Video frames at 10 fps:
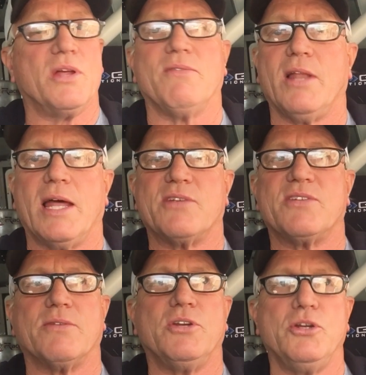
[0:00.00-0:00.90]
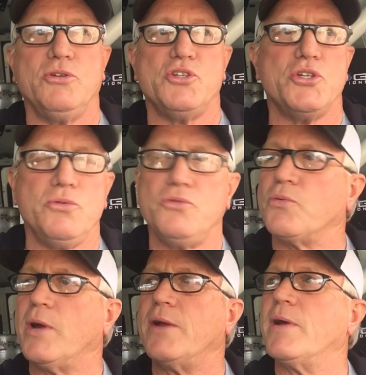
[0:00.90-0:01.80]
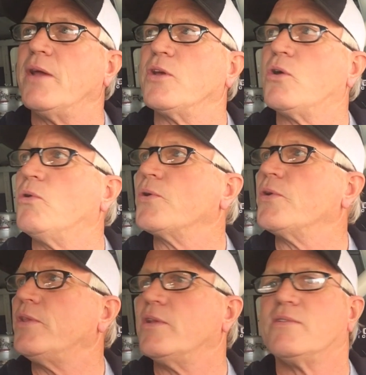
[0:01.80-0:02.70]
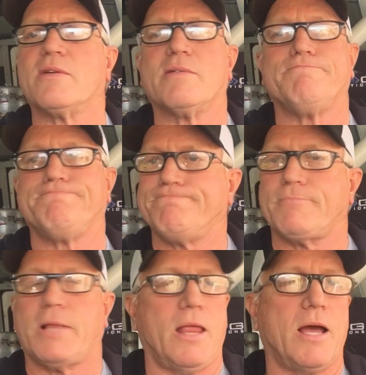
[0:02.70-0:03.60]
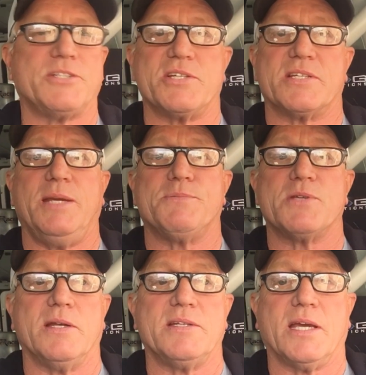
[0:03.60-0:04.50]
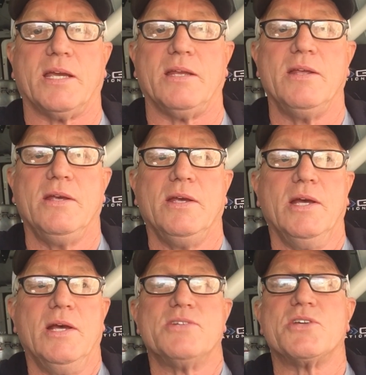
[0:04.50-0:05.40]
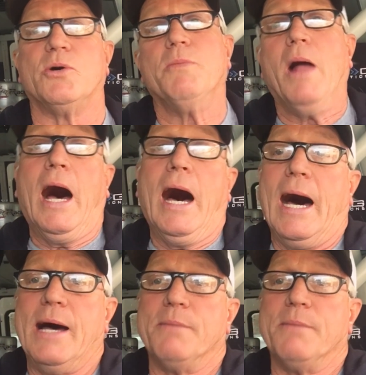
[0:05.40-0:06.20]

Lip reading: a lot of stuff to do. June's right around the corner, and the clock just keeps on ticking. So I'm going to